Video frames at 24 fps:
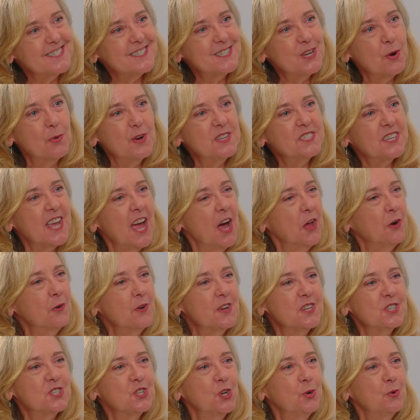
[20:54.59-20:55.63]
So it's
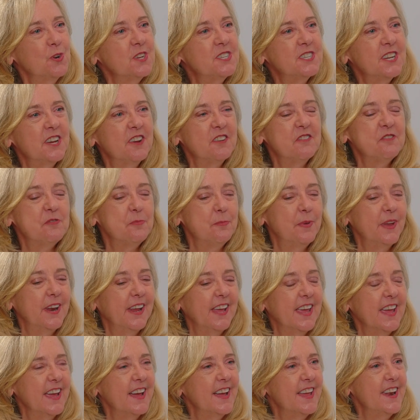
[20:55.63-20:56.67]
counterintuitive, but
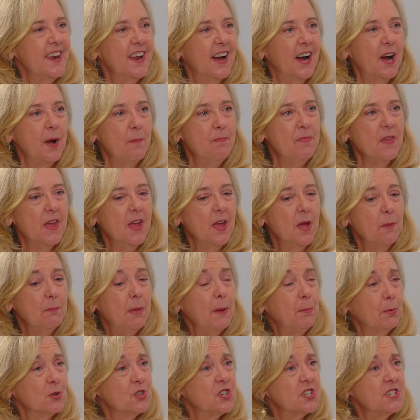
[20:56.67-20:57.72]
again,
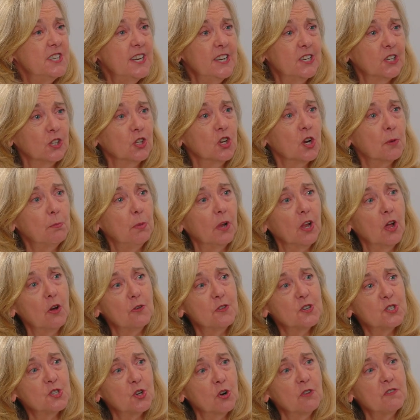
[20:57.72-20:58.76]
people just need to look below
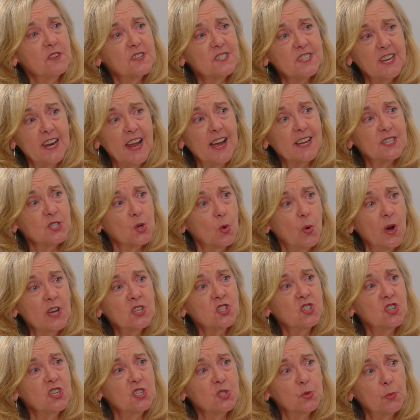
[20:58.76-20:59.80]
the surface and ask
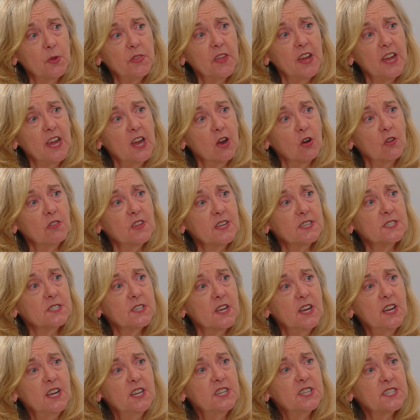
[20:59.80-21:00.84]
questions when they hear these
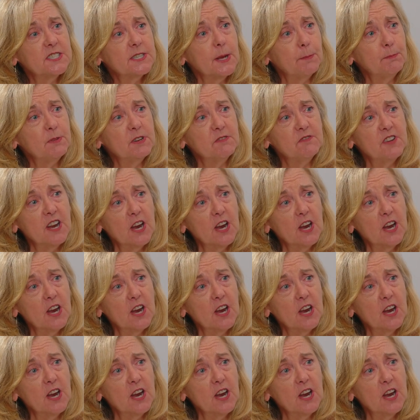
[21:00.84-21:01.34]
deceptive